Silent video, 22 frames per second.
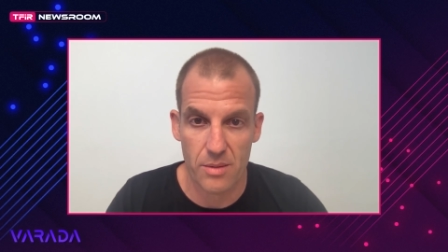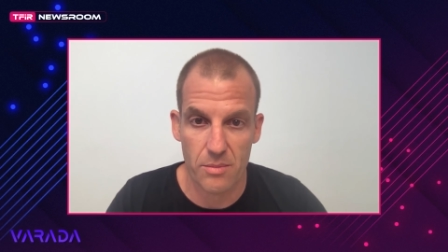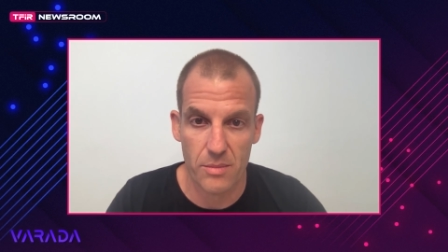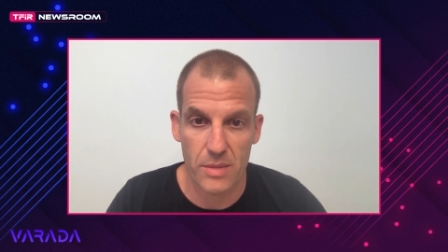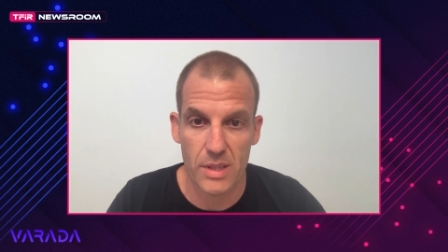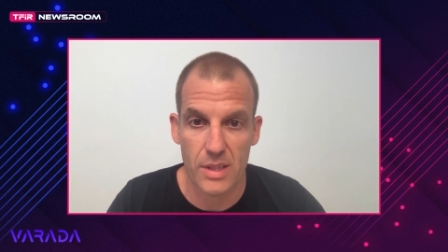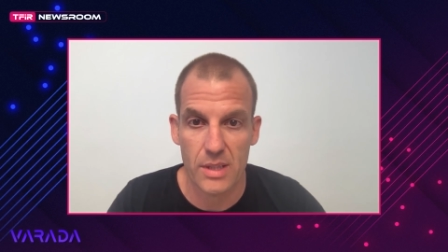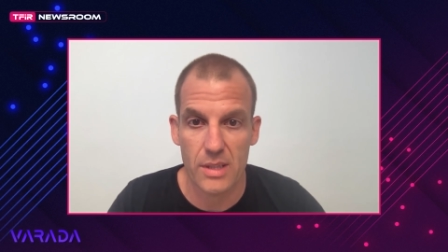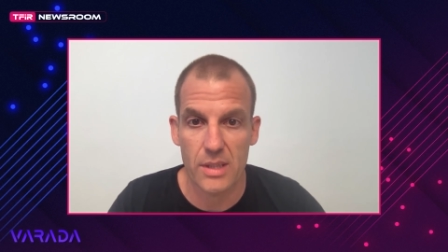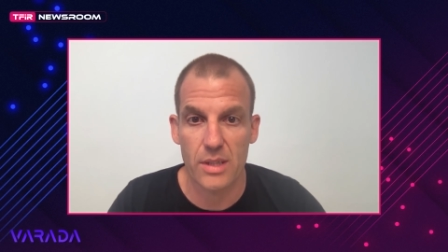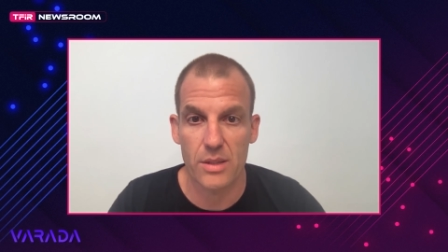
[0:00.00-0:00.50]

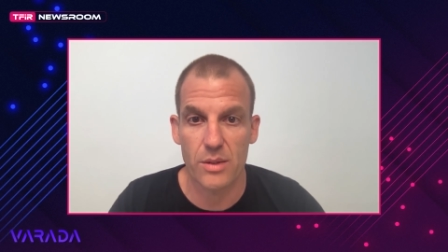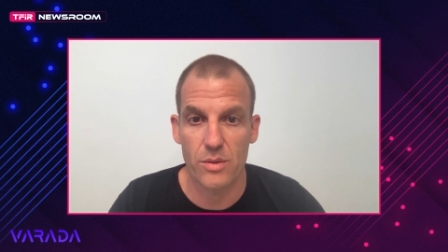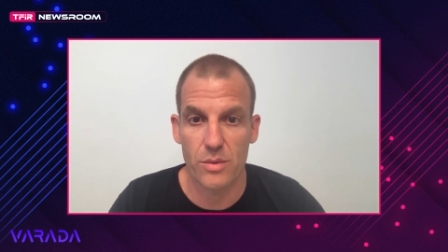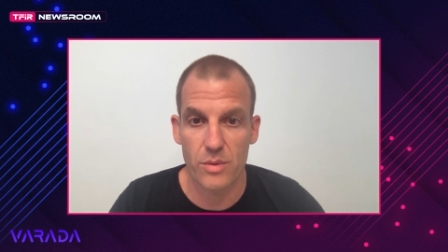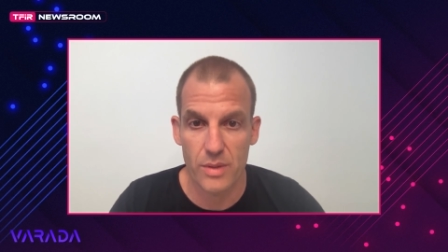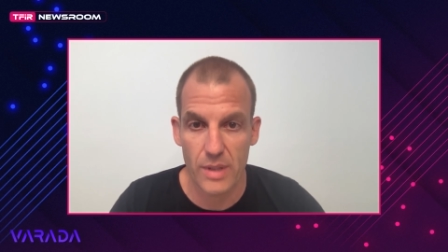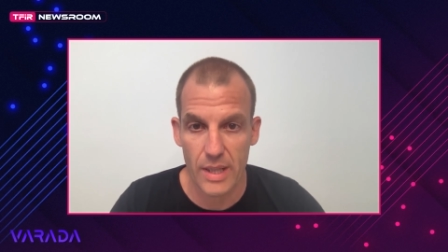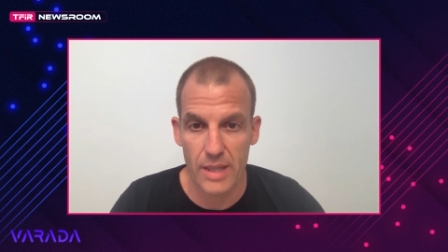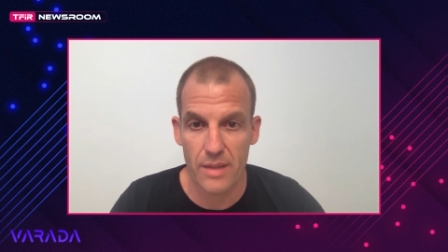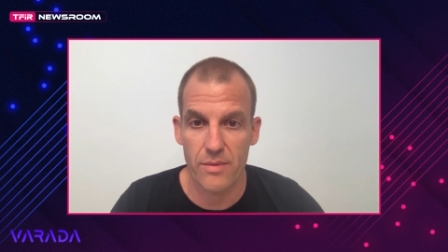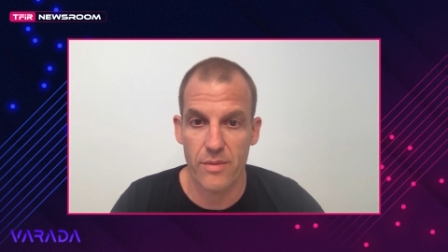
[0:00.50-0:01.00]
meaning that
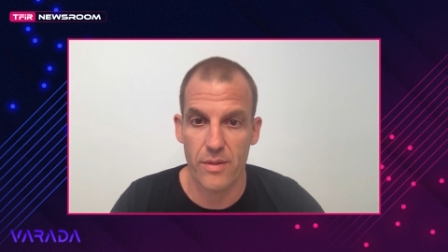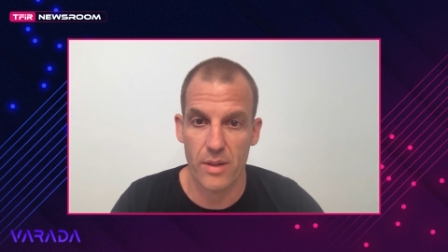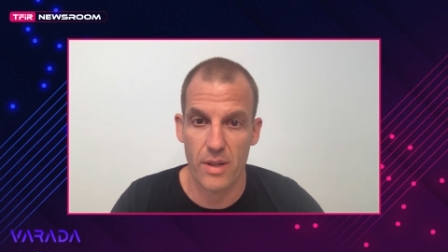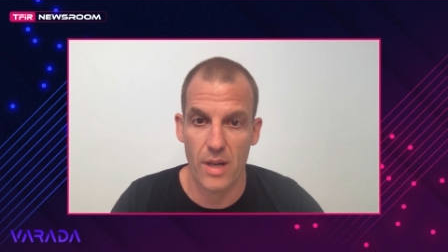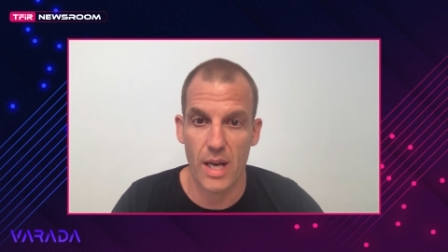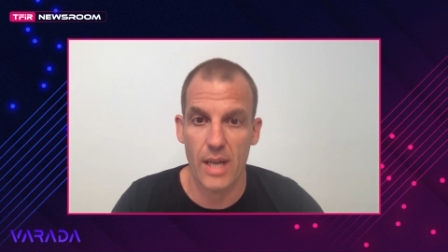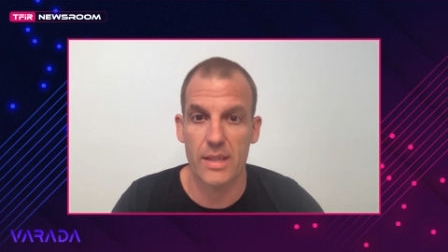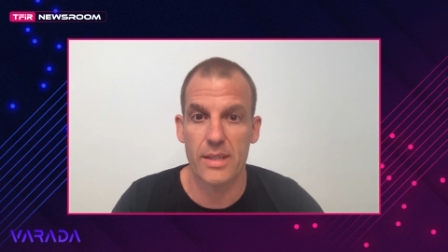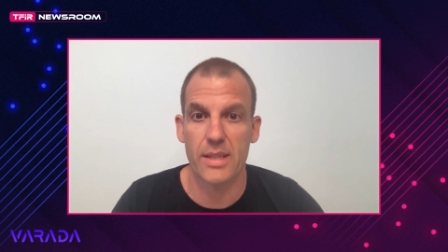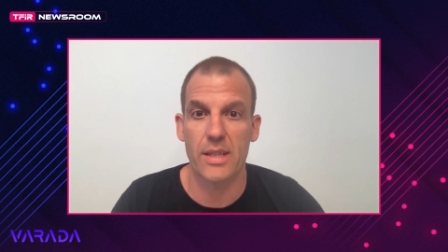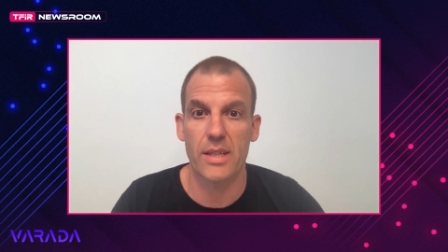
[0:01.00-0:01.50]
today
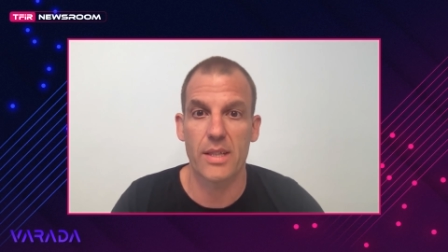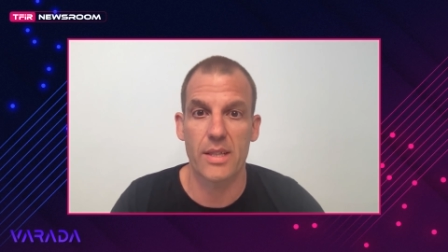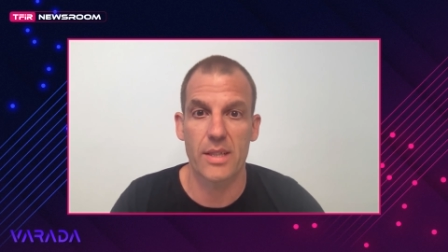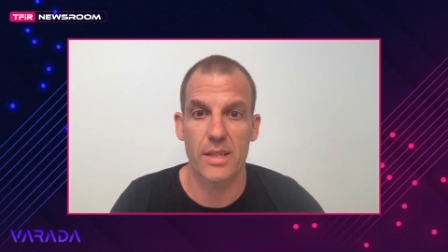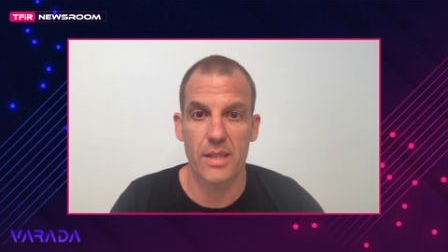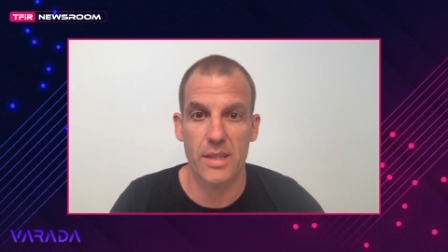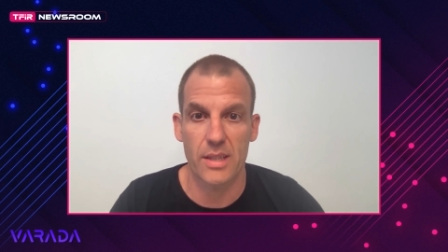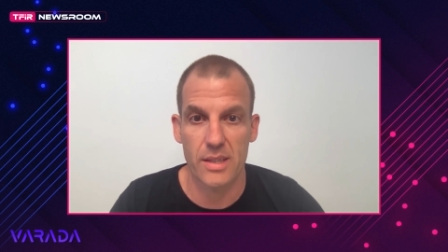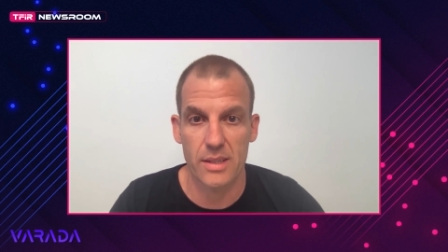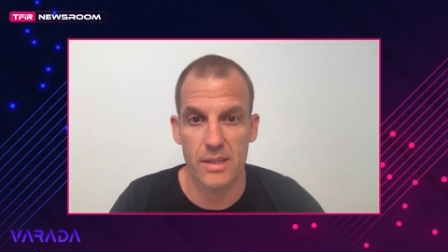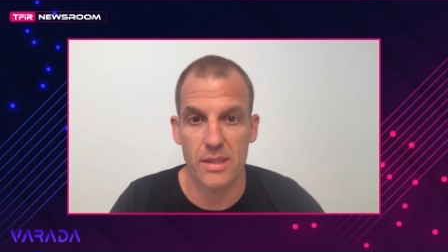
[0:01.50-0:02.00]
Varada can
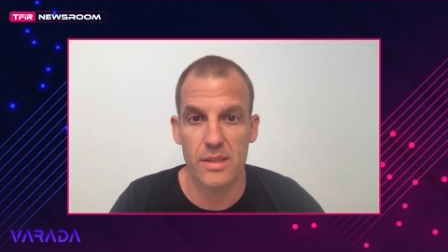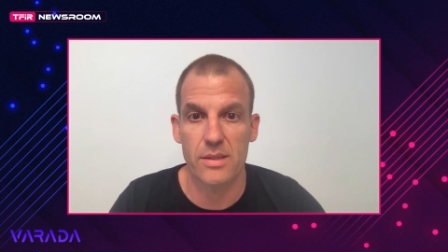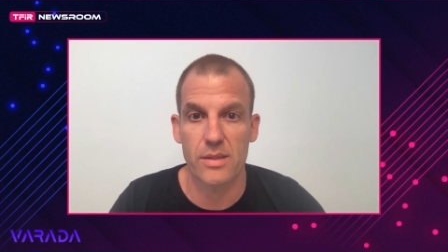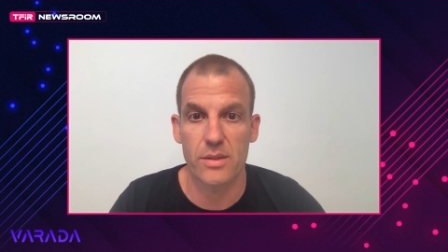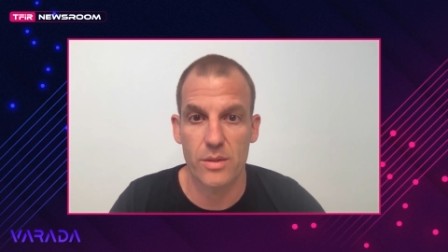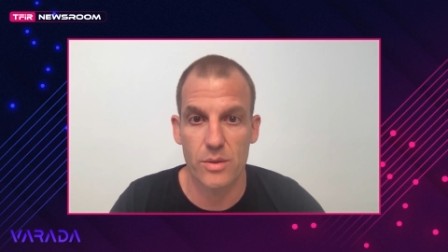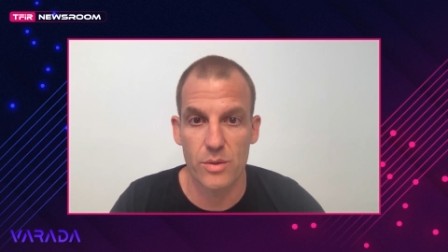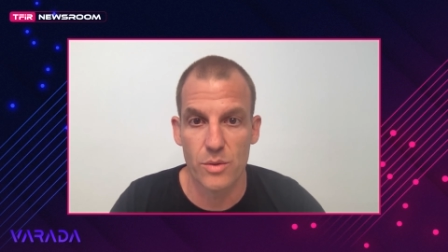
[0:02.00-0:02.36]
index